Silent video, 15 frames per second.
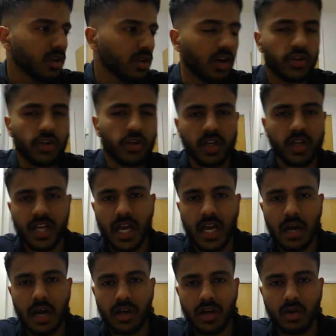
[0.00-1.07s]
Are you going to get out
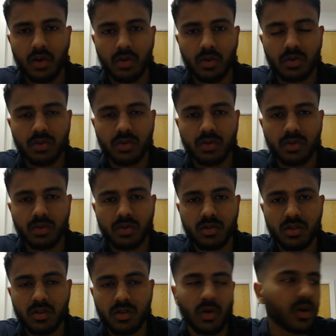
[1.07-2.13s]
of that hole?
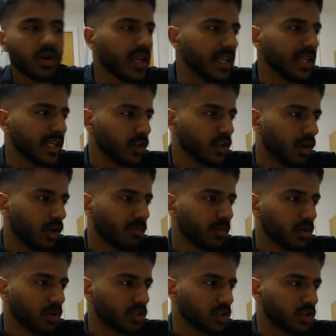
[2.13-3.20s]
Well, clearly not,
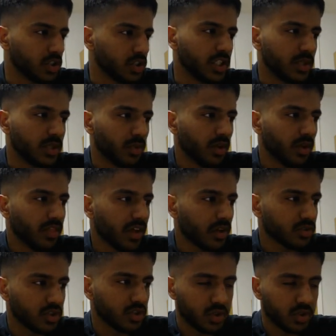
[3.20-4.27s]
because you need
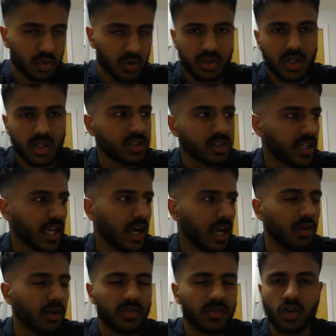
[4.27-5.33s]
1000 joules to get
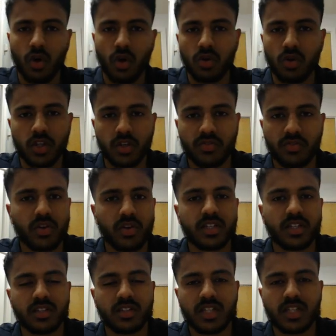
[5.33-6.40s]
out of this hole, and you've only
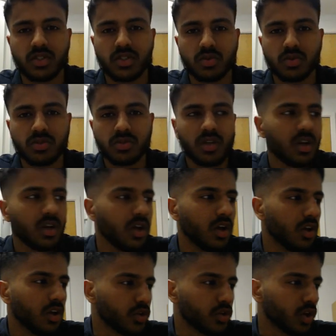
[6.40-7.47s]
eaten 10 joules.
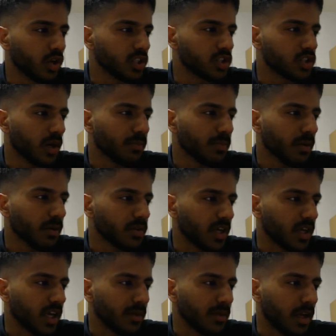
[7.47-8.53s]
So you're going to jump up to
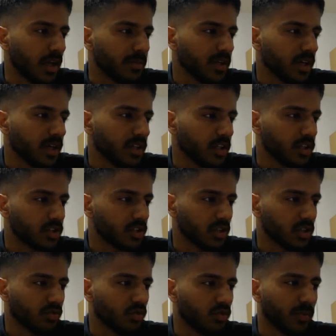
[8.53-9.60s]
here maybe, and then you're just
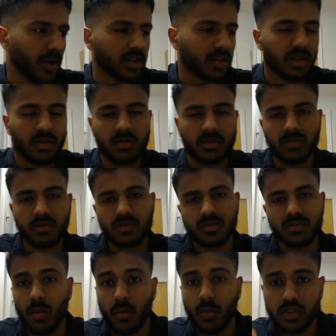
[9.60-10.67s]
going to fall back down.
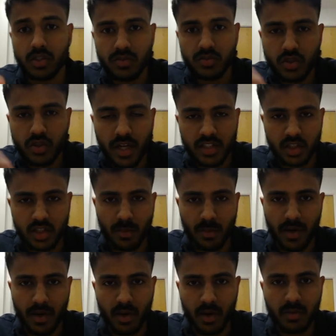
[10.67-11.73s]
And once you've tried to jump
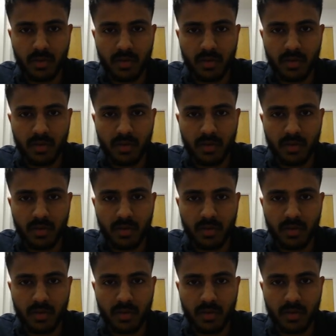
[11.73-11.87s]
out,